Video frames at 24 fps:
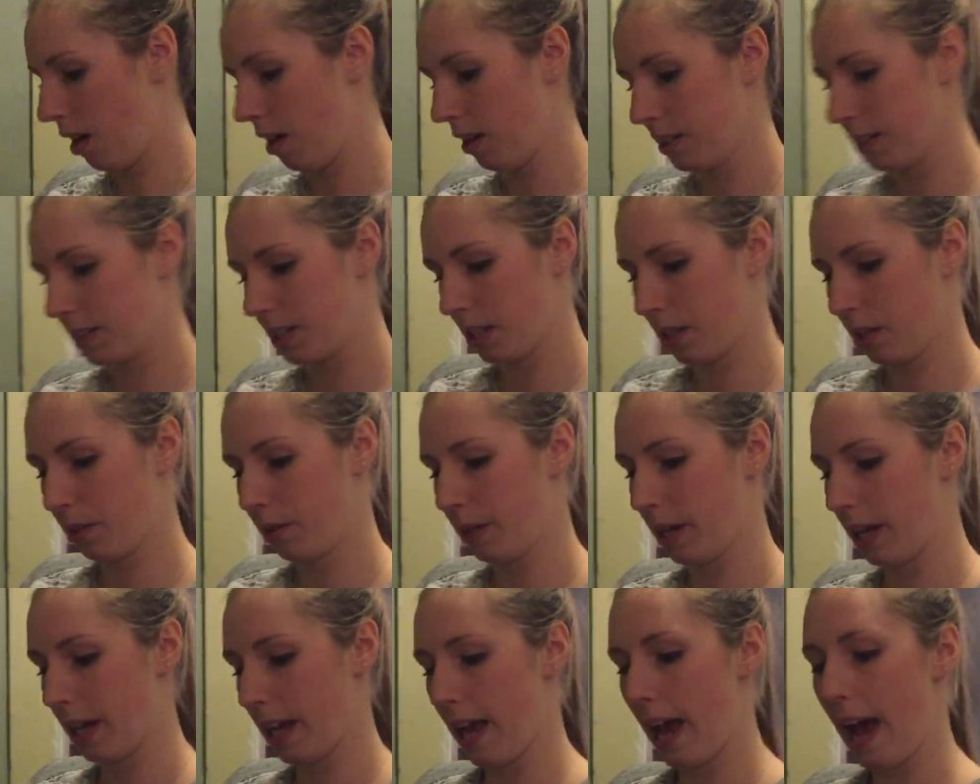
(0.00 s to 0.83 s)
Also,
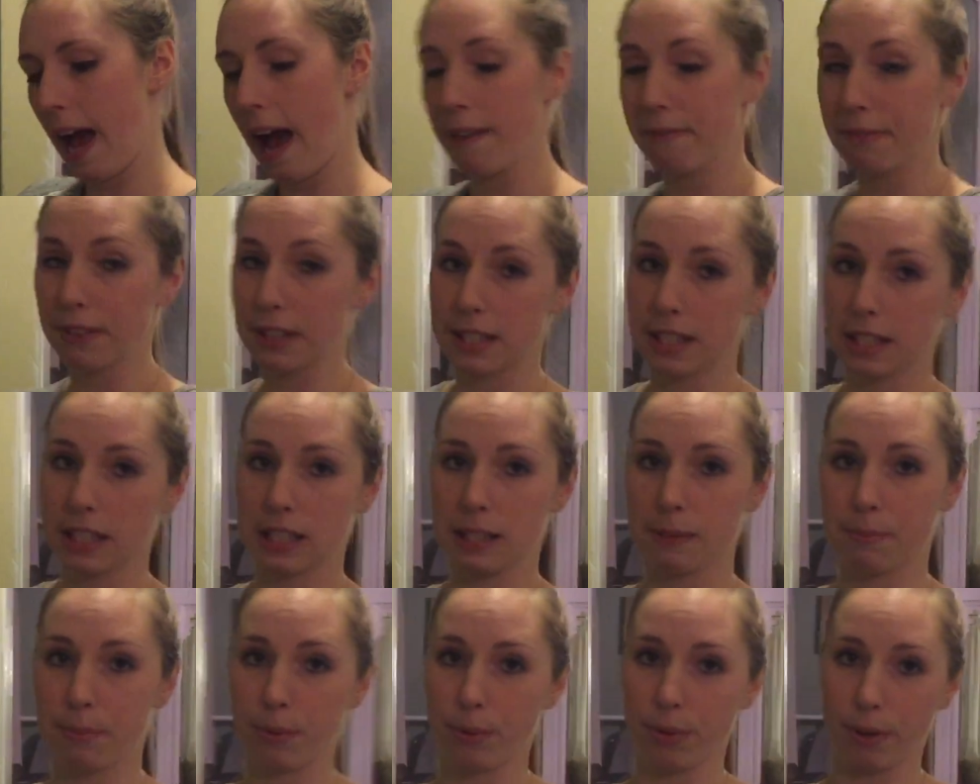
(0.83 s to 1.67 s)
a half a
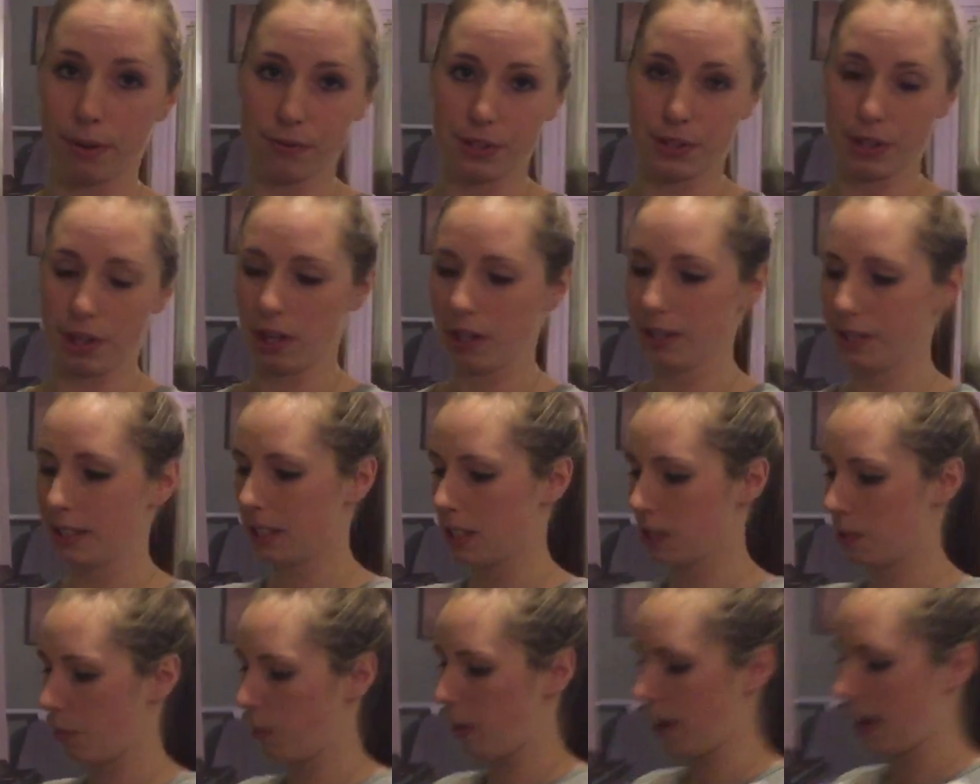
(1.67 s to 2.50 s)
teaspoon of salt
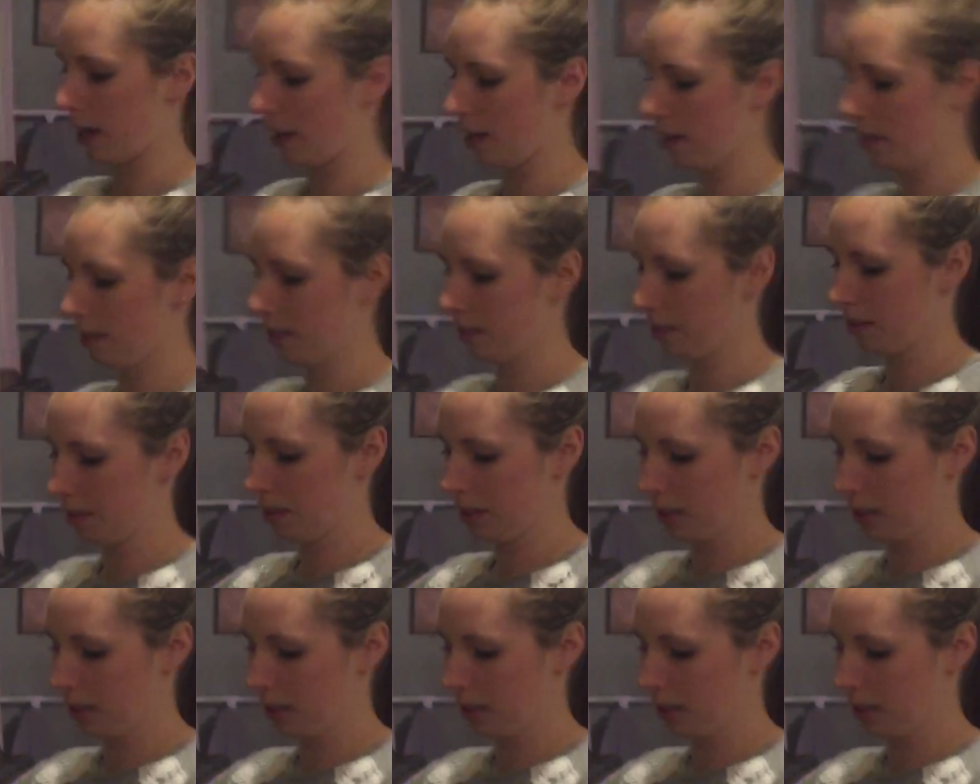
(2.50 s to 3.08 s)
as well.